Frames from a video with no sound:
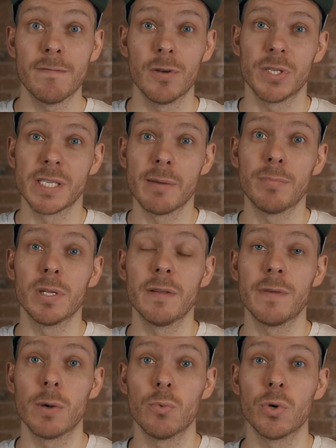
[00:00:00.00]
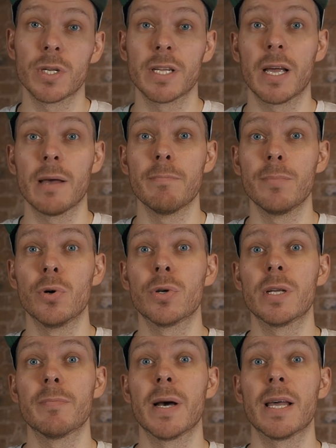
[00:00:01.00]
For example, if you want a
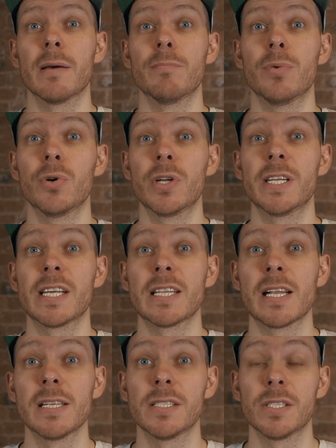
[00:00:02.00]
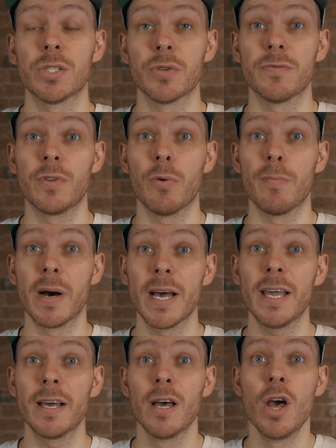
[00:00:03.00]
component by component analysis of your
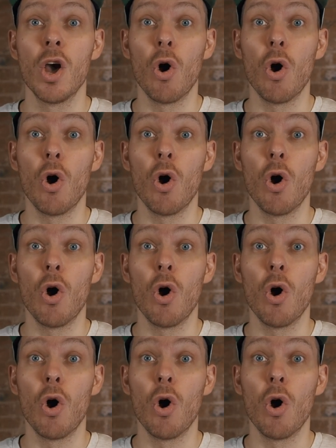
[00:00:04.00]
bike,